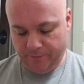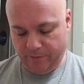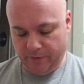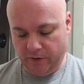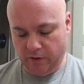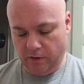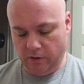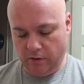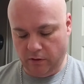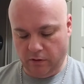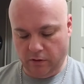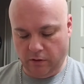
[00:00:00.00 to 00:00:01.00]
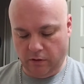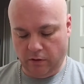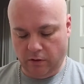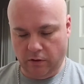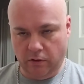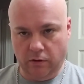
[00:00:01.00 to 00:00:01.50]

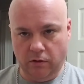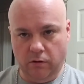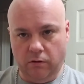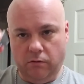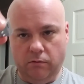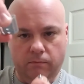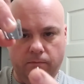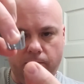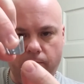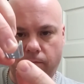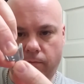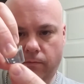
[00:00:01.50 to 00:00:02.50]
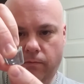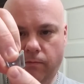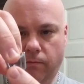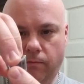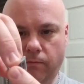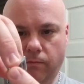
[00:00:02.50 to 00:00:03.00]

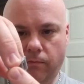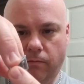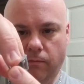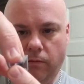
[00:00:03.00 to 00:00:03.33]
(silence)